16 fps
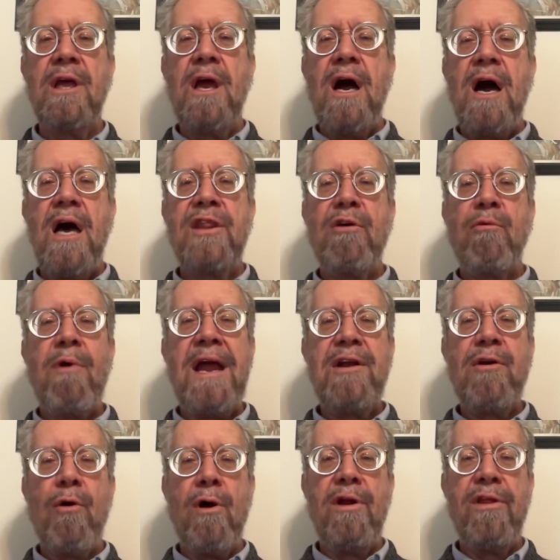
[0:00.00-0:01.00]
on the way
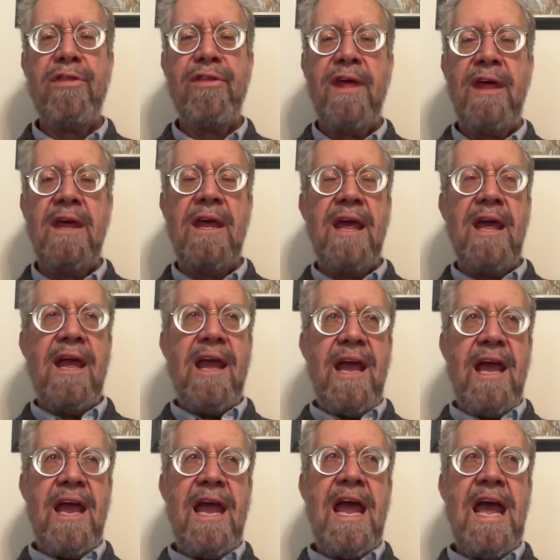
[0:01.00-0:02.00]
north.
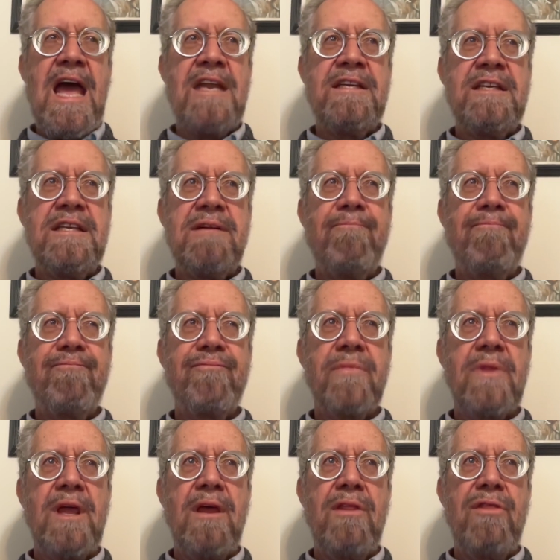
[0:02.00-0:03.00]
And
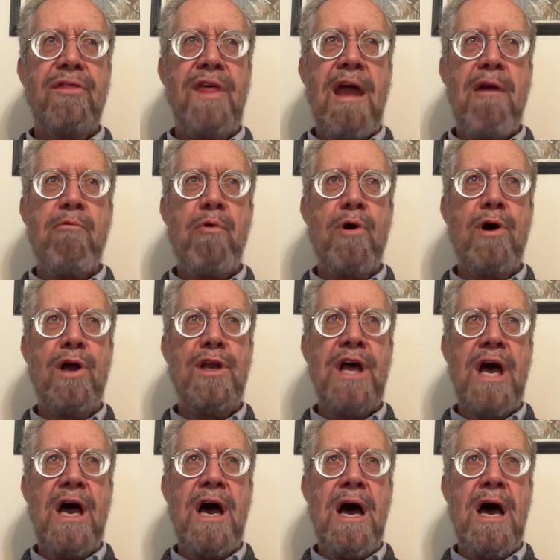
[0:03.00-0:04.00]
they
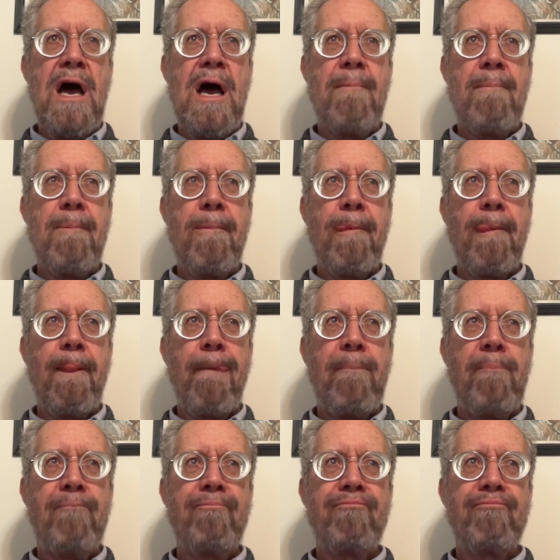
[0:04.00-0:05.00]
would
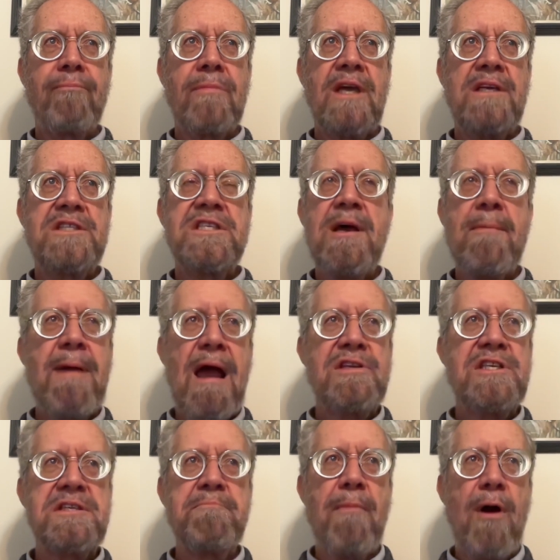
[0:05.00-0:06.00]
somehow
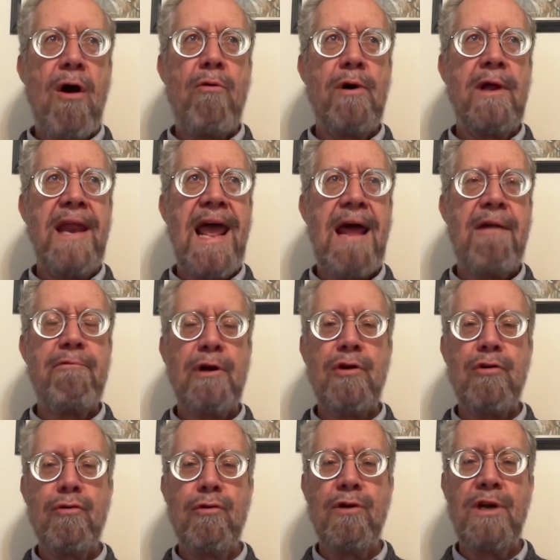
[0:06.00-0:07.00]
Smallwood had
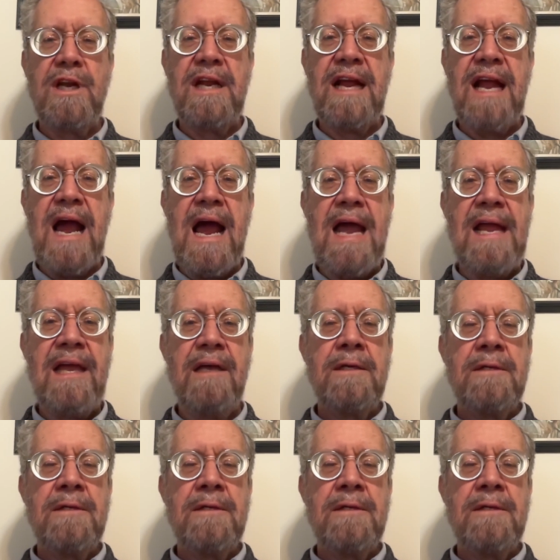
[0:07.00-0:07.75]
recruited a guy